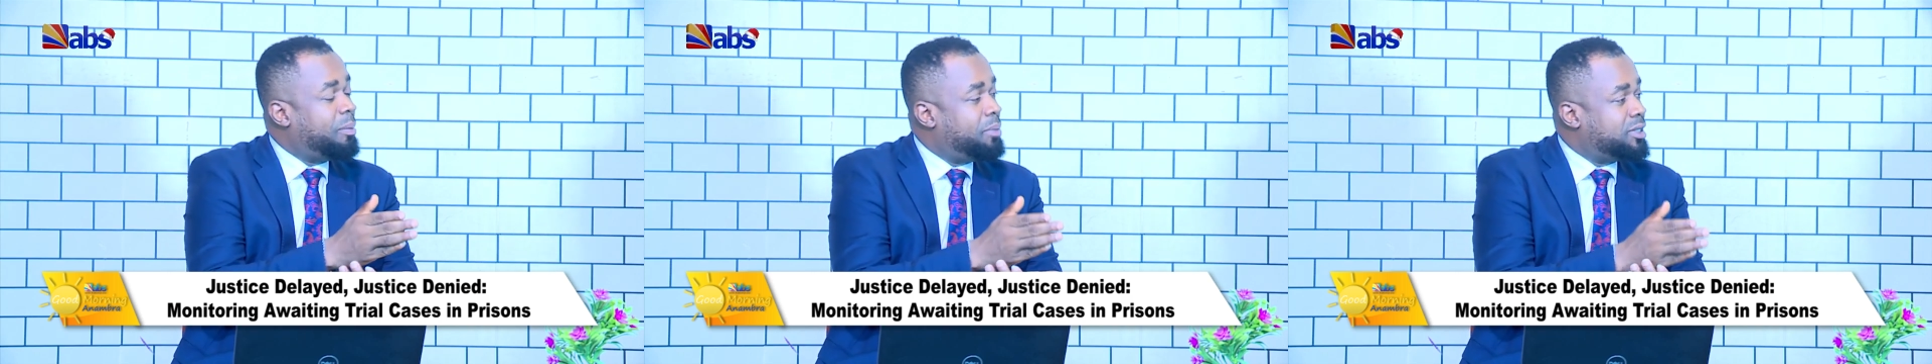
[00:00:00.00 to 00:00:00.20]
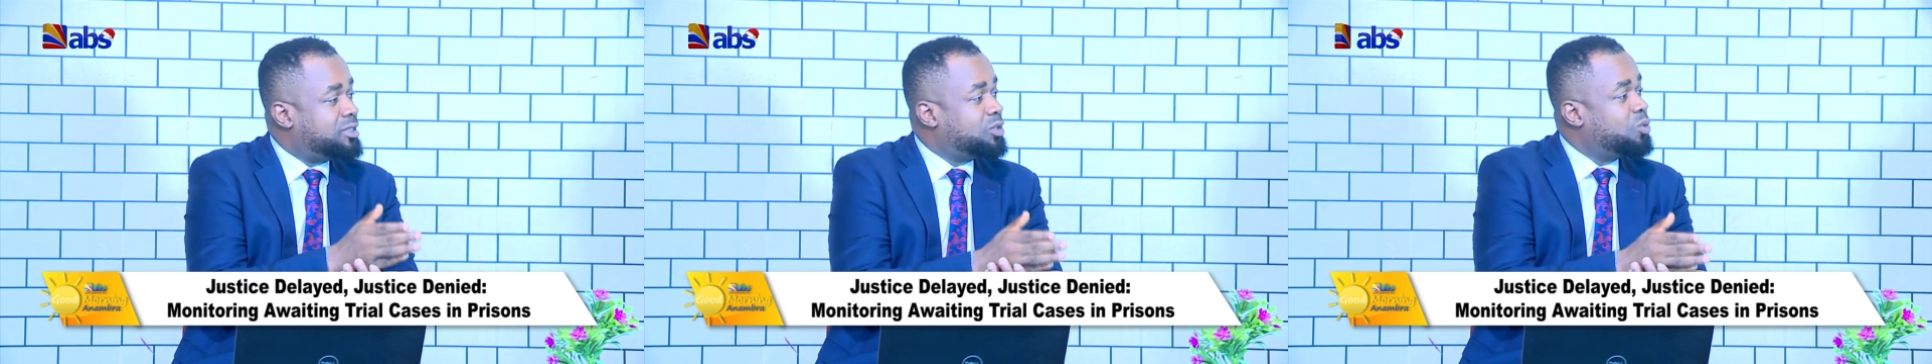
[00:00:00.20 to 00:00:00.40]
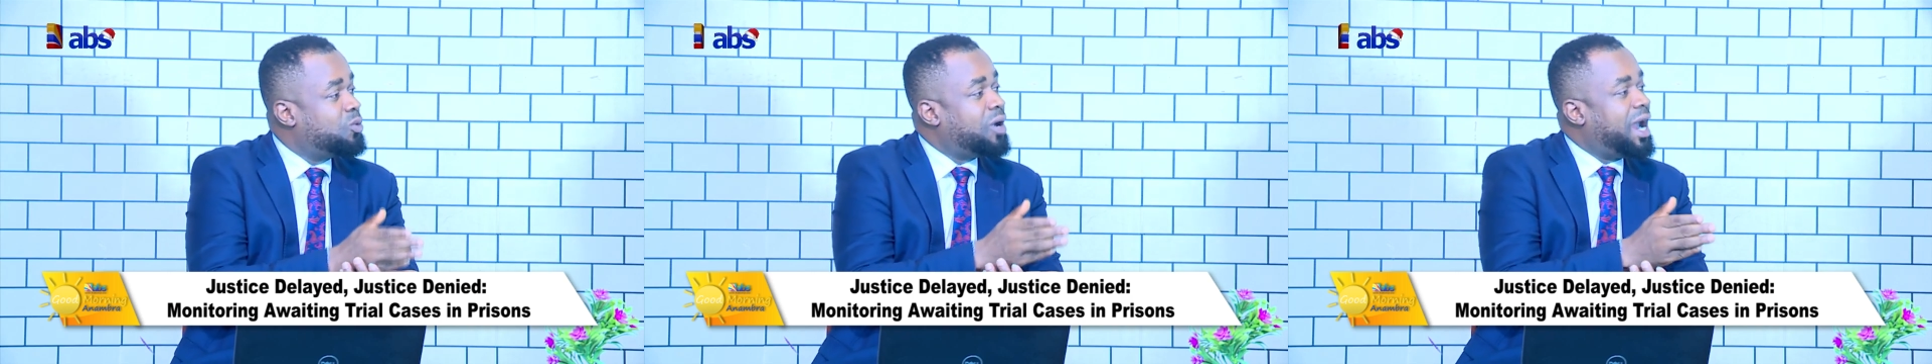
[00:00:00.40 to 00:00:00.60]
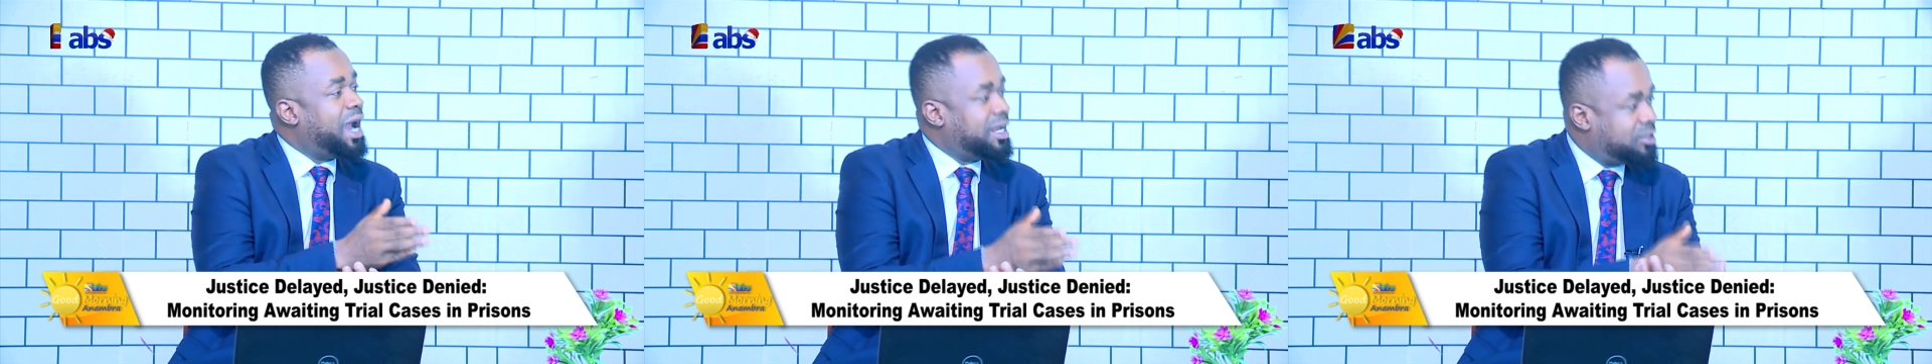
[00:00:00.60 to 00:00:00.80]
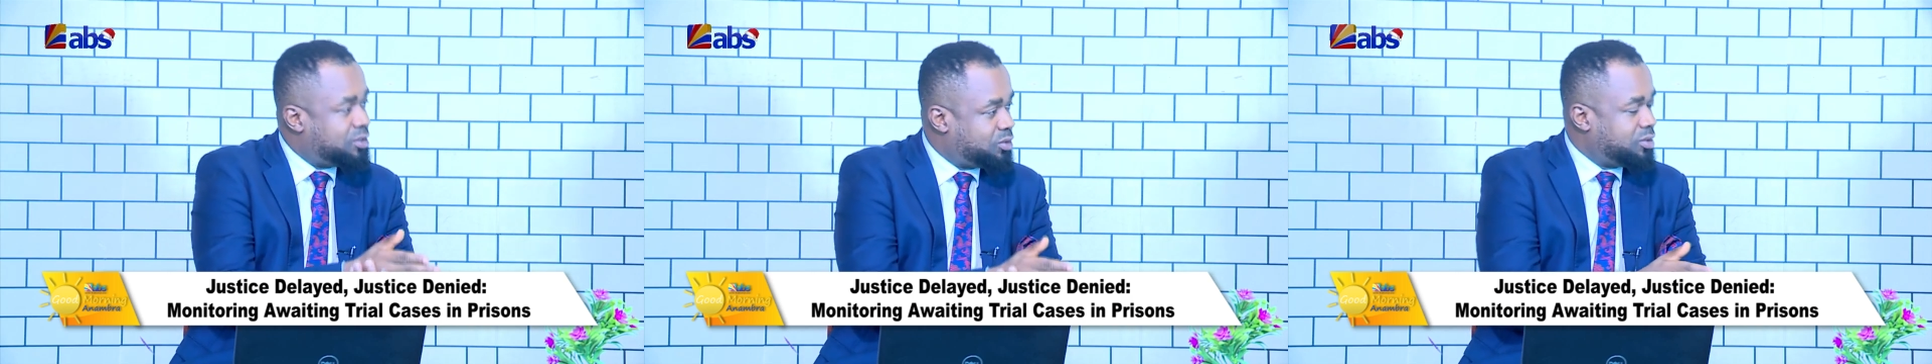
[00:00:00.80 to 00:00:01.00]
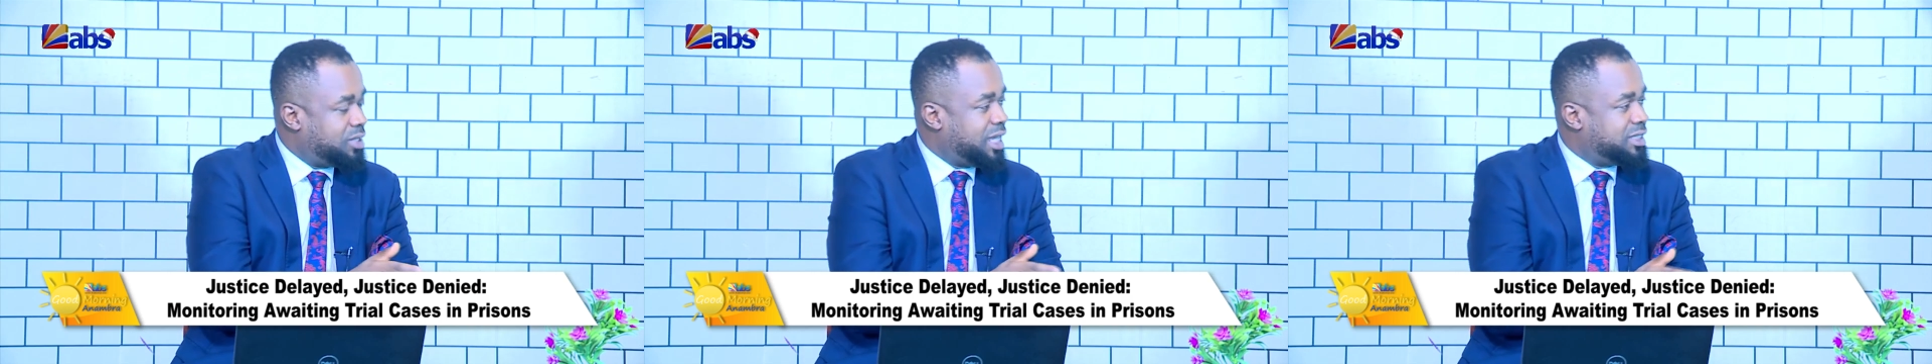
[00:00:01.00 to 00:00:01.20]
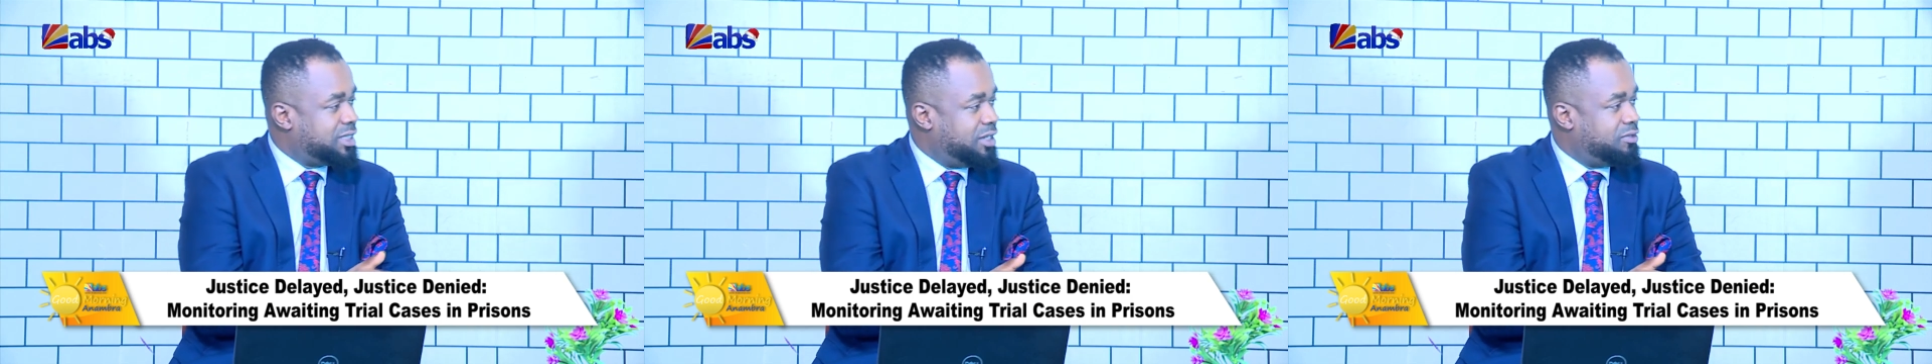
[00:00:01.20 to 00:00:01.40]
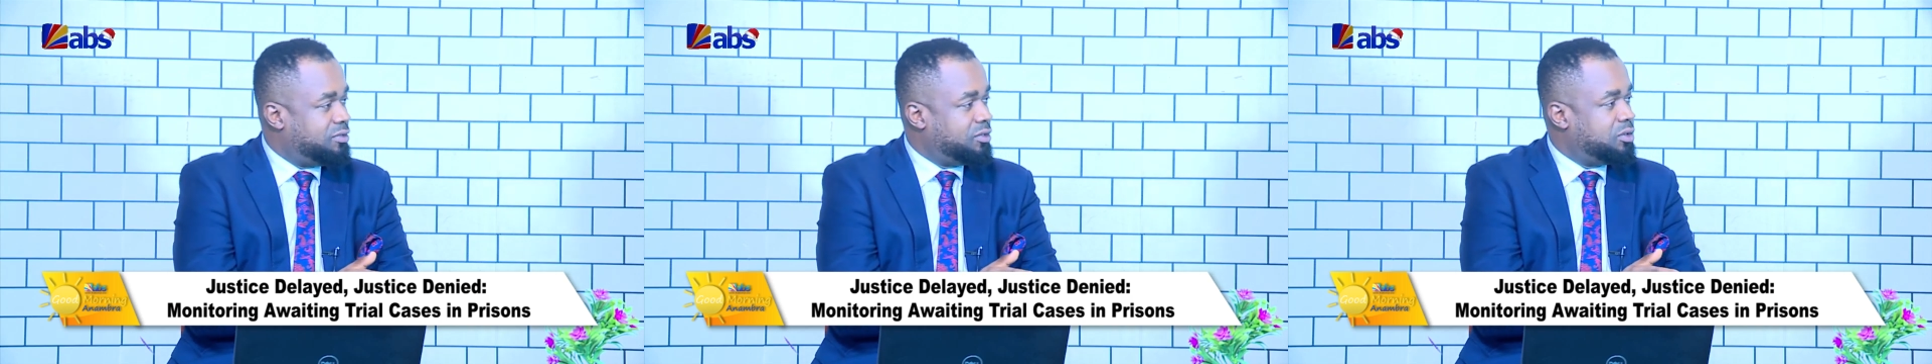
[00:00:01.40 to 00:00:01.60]
person will add to that
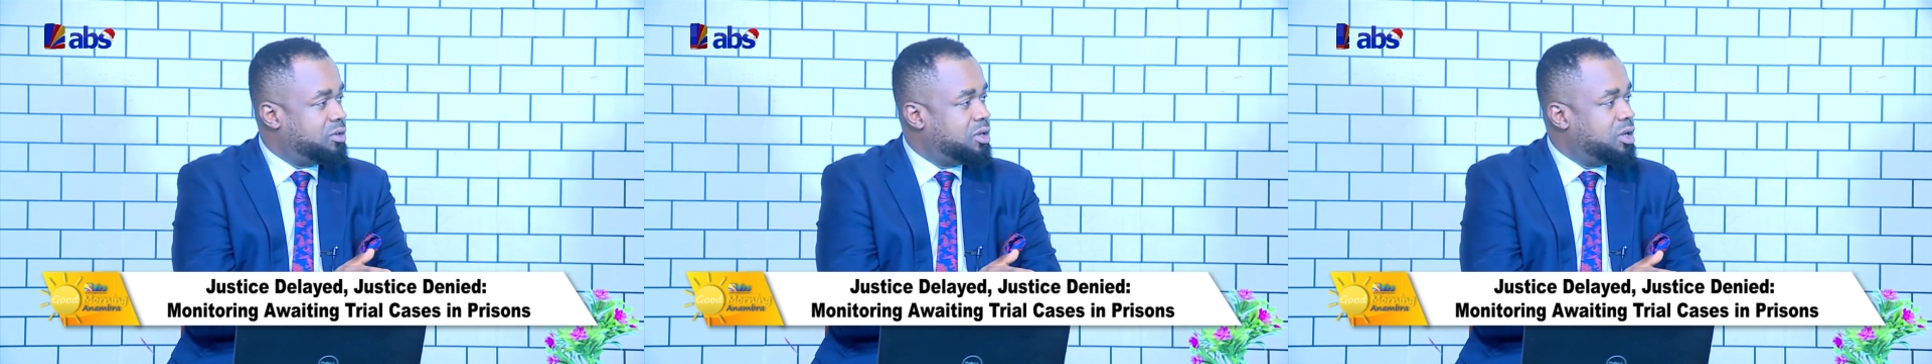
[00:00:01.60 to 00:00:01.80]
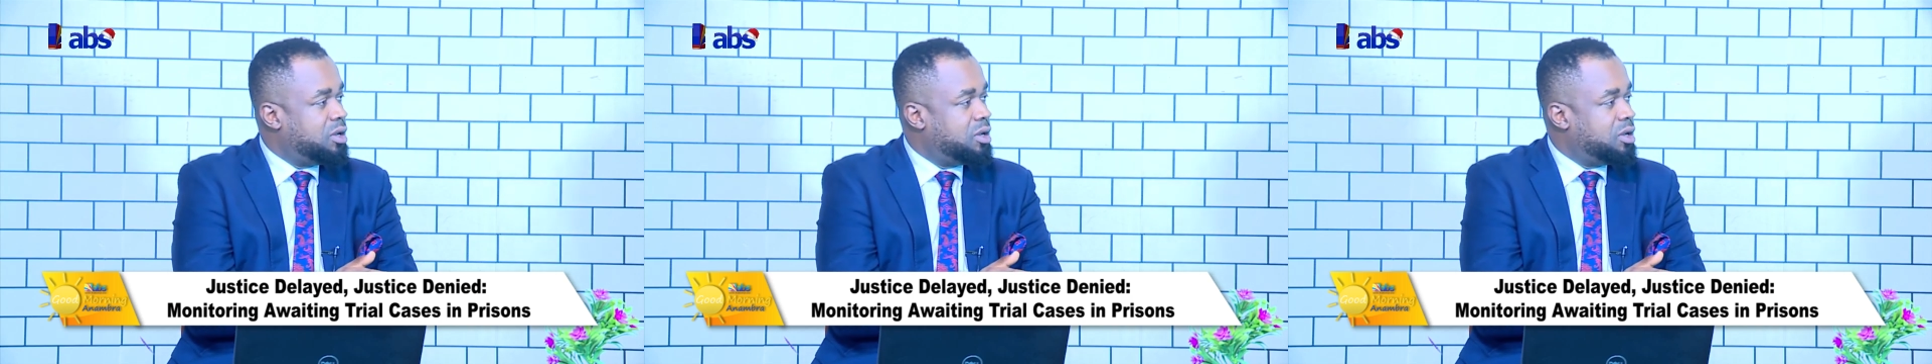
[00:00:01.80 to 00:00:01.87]
evil,